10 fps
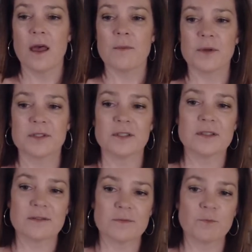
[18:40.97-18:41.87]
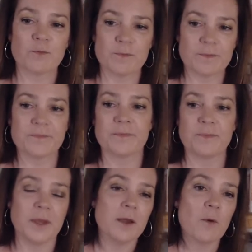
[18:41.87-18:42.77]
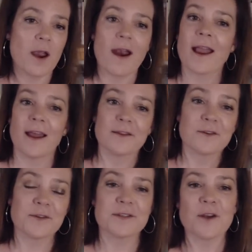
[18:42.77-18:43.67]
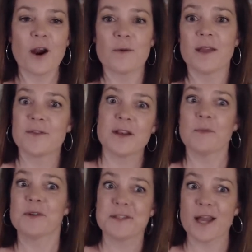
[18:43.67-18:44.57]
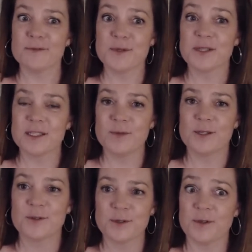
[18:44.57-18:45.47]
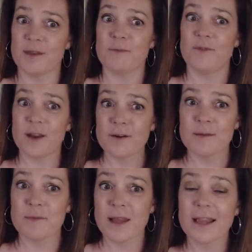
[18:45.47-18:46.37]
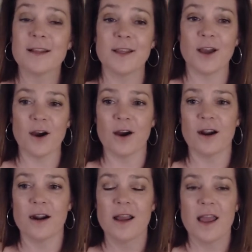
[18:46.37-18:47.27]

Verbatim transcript: But just be aware, I kind of learned this the hard way. If the numbers sound too good to be true, they very likely are.